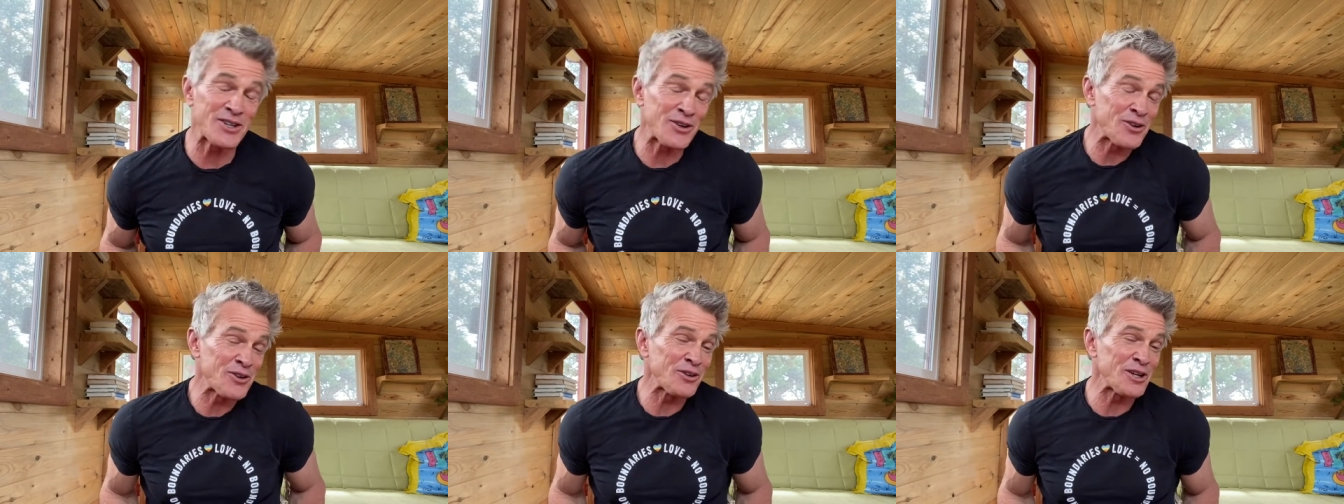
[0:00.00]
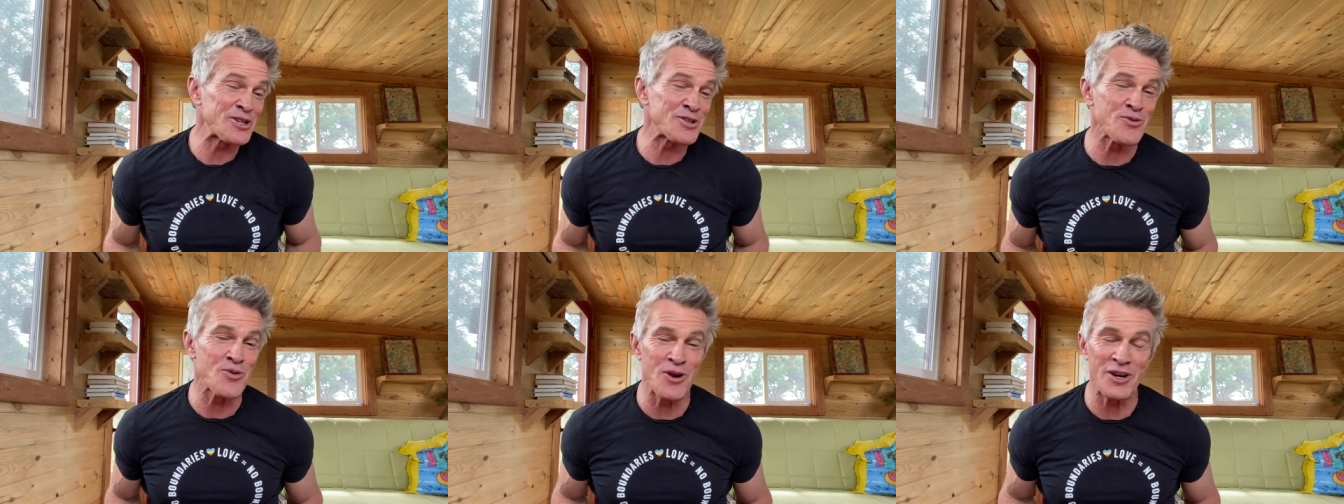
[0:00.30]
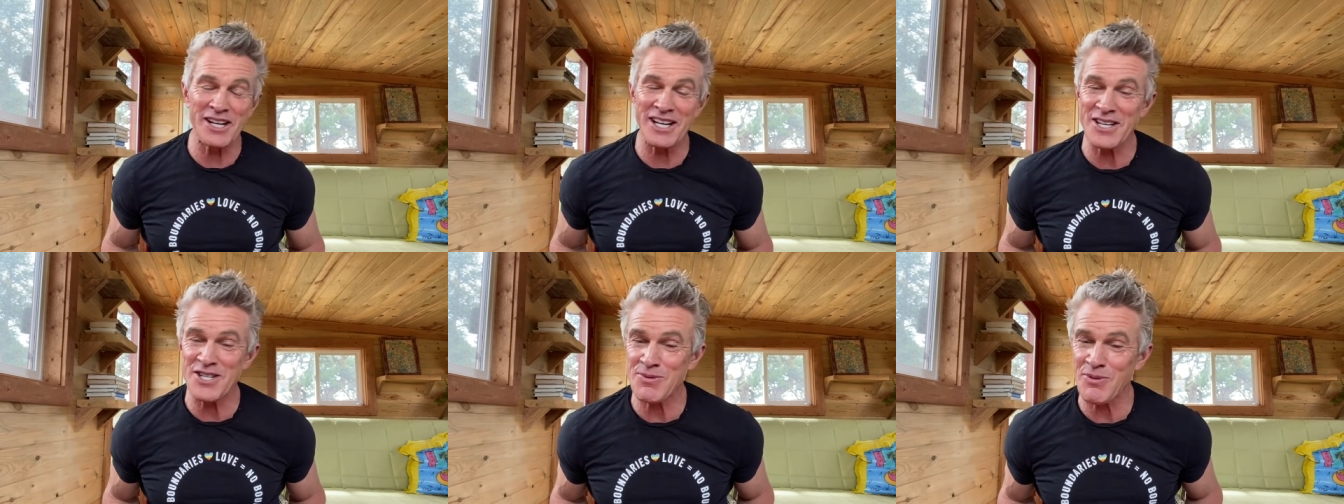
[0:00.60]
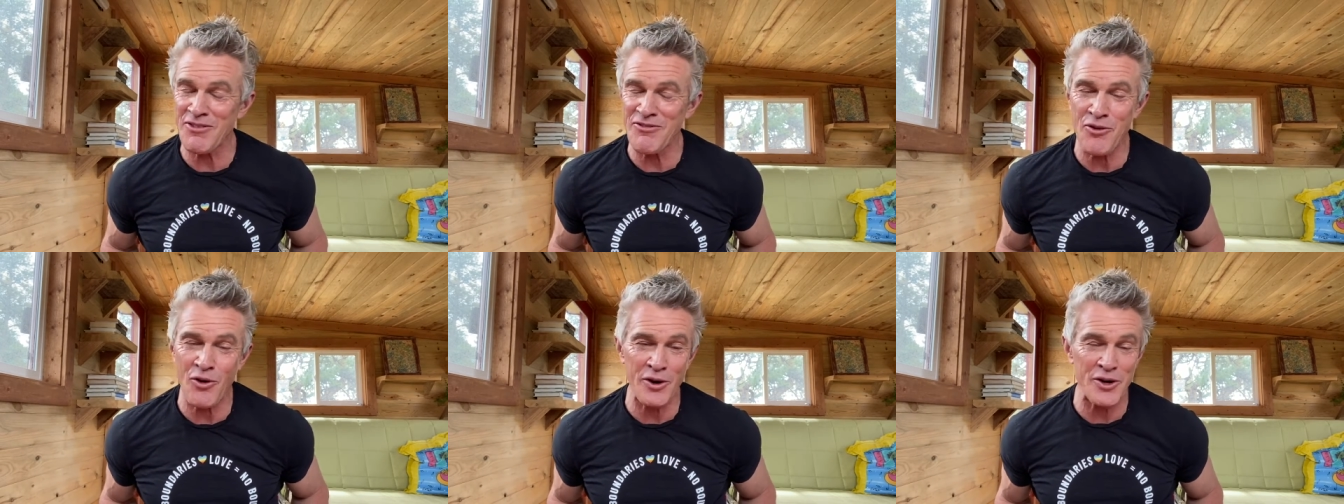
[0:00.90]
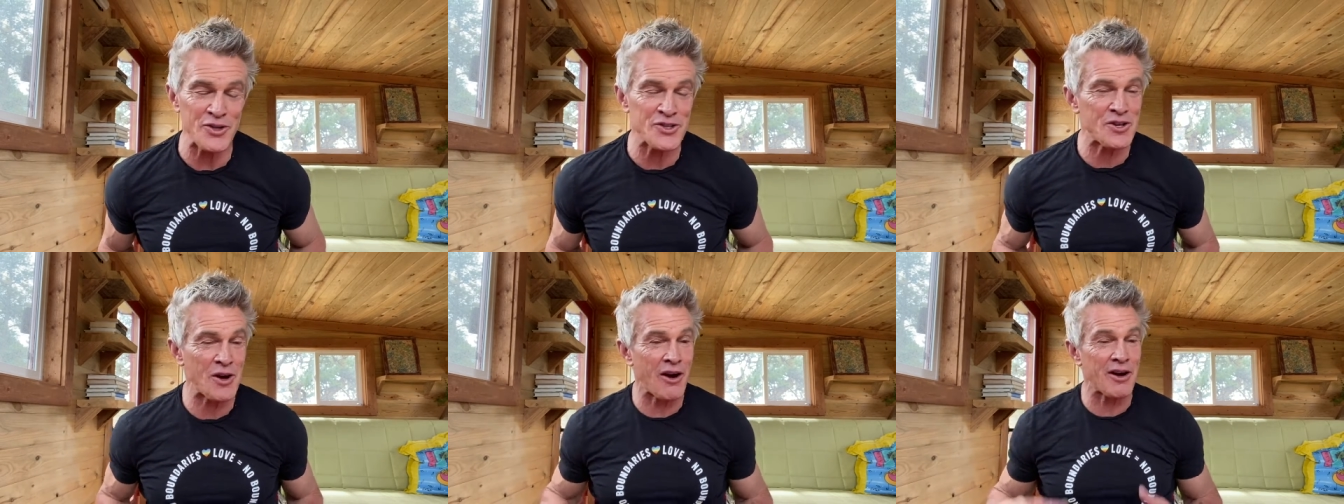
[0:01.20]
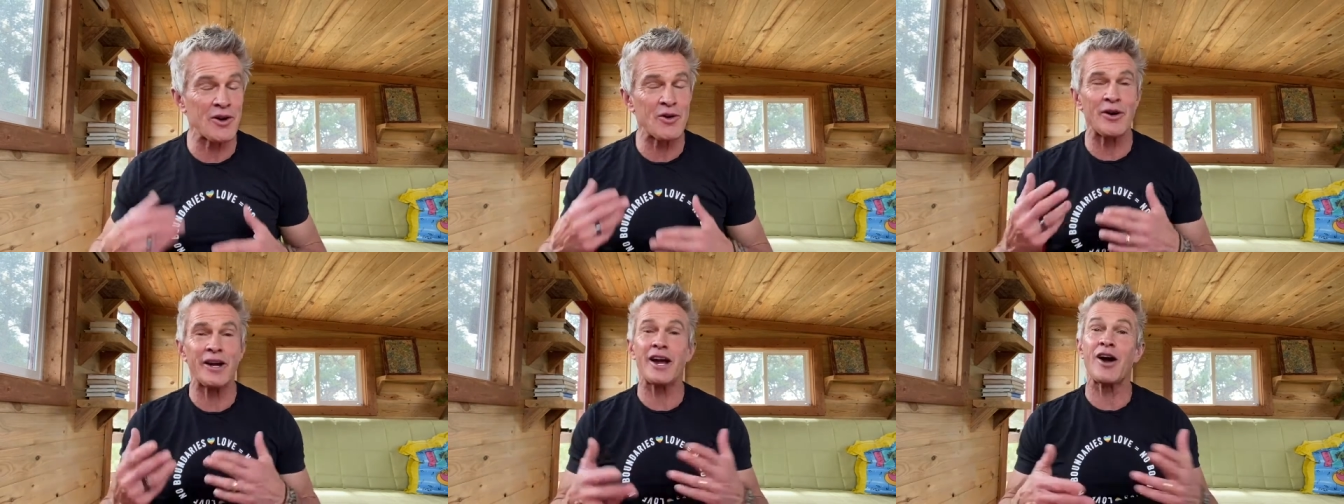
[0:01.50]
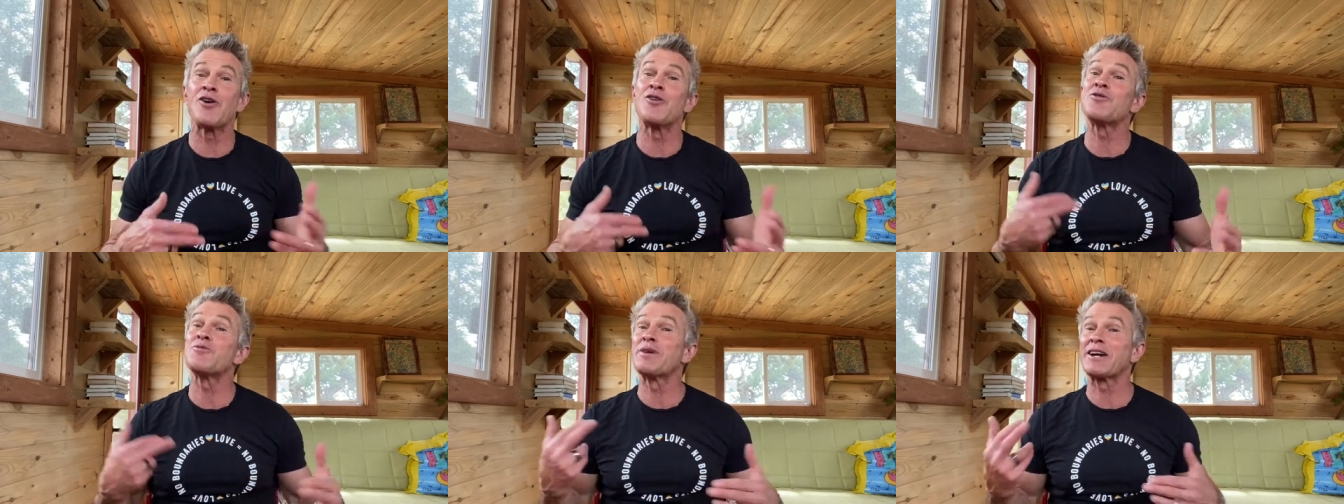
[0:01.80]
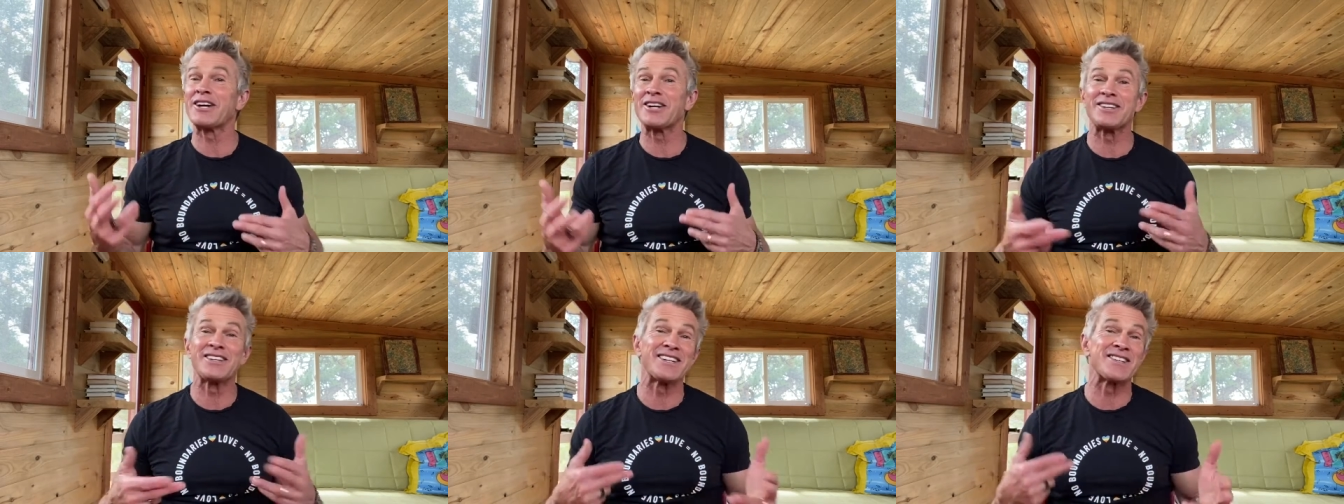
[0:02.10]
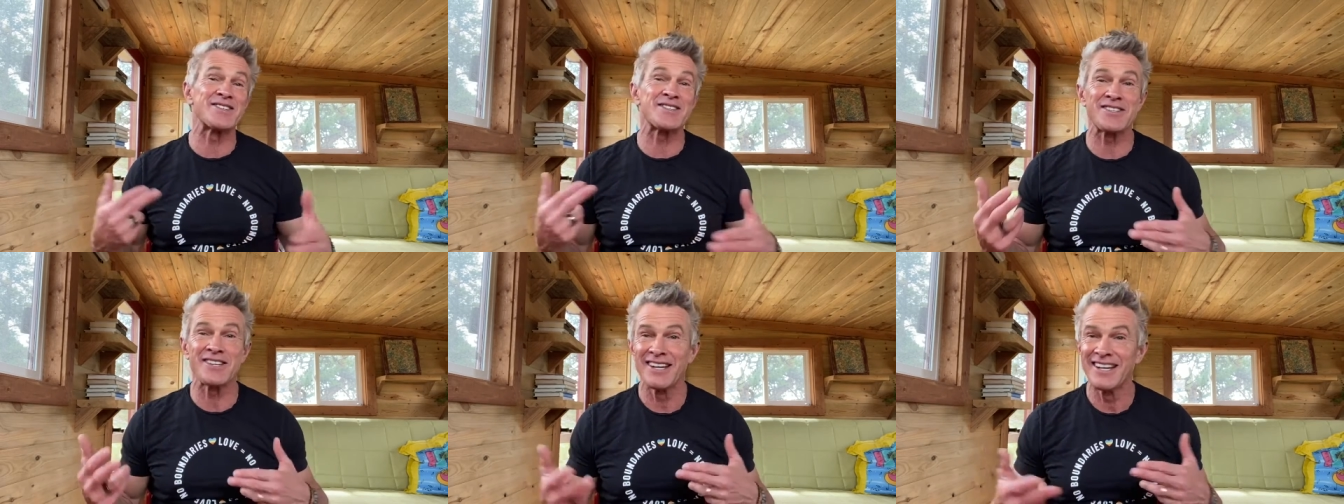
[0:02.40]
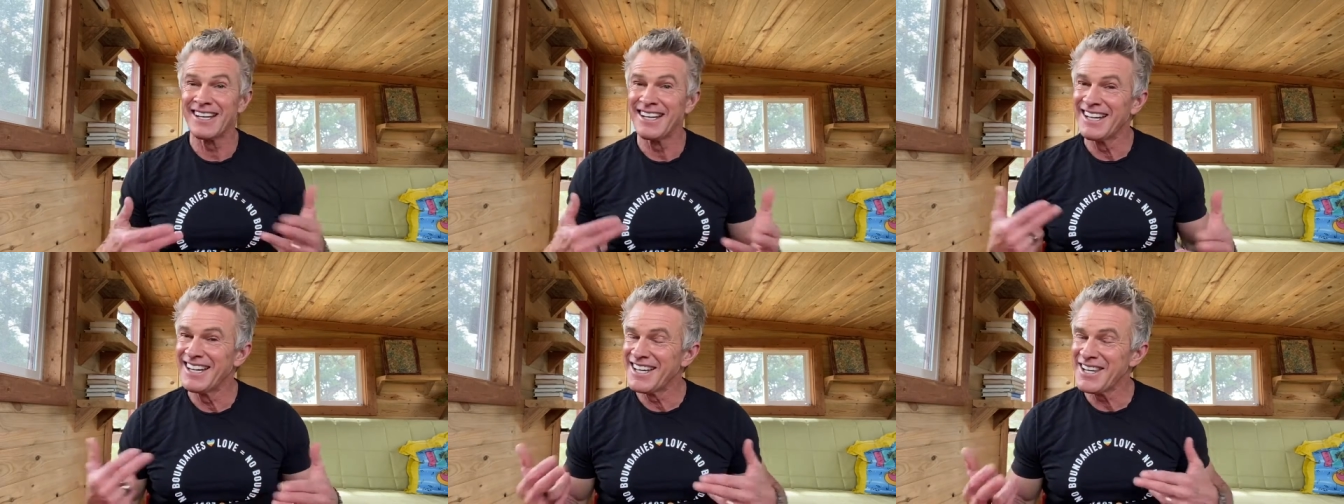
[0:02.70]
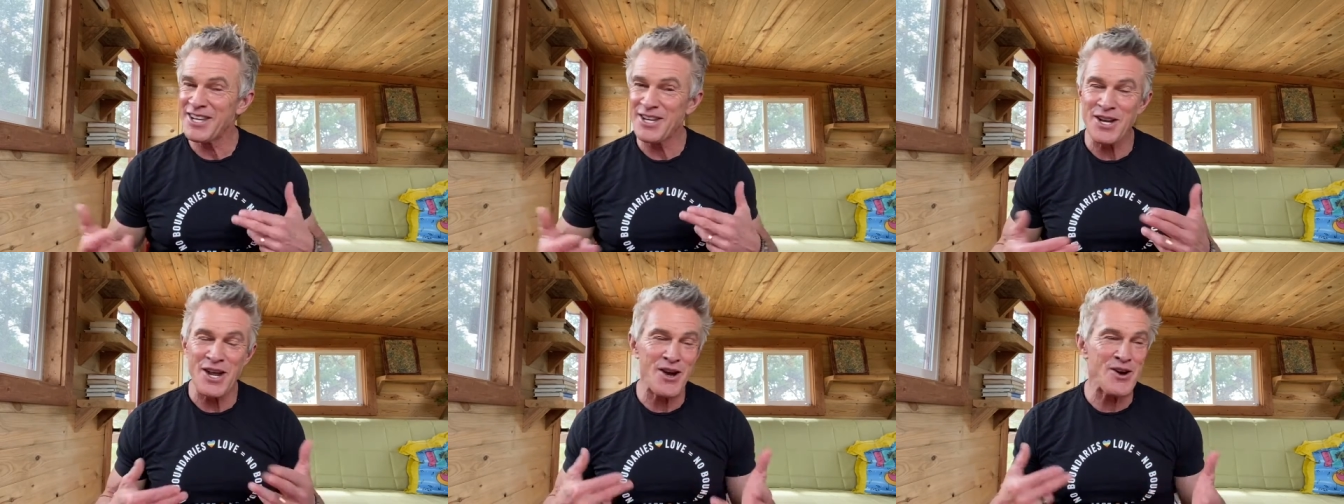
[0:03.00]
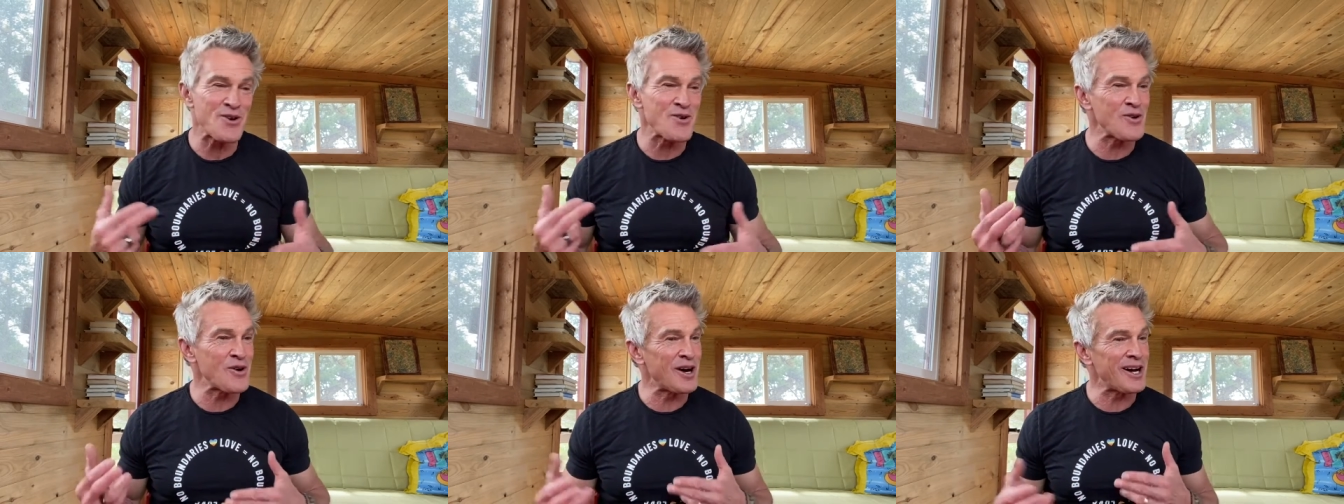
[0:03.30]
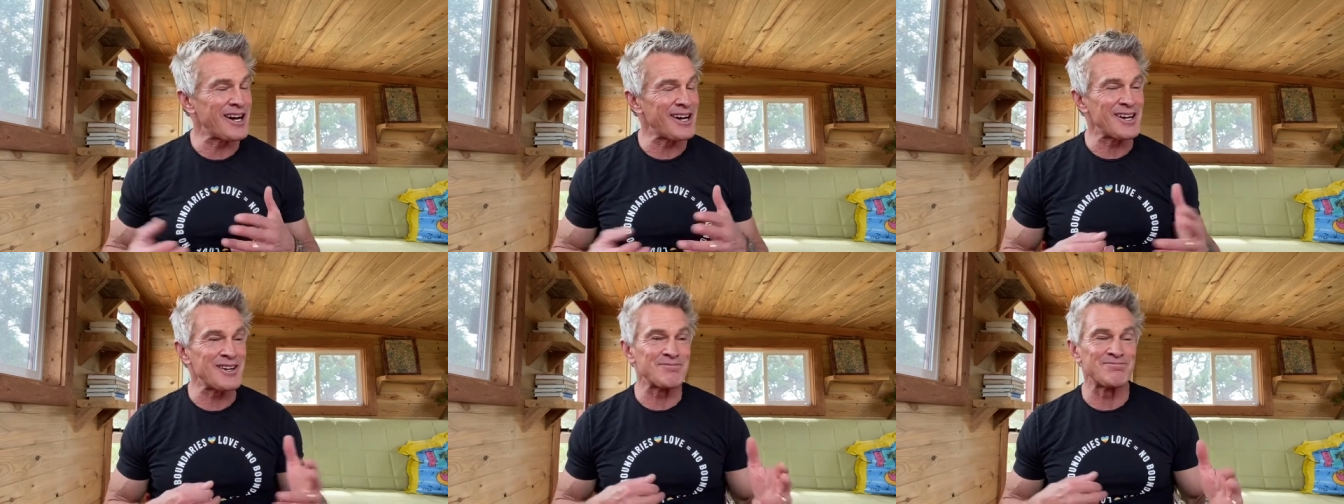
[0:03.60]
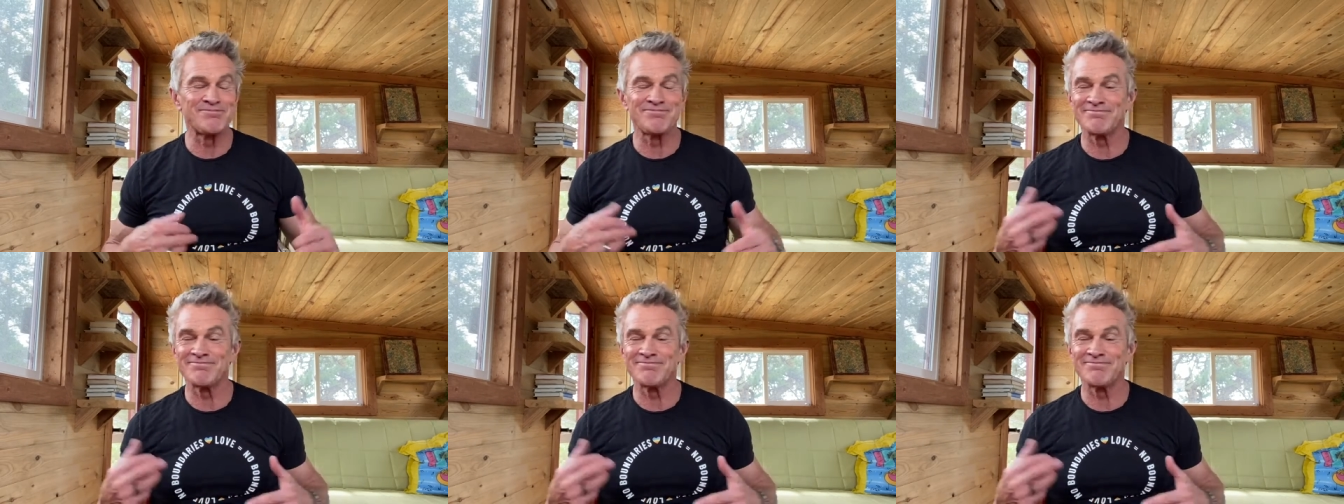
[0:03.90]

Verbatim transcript: early 20s, before you started going, oh my goodness, you know,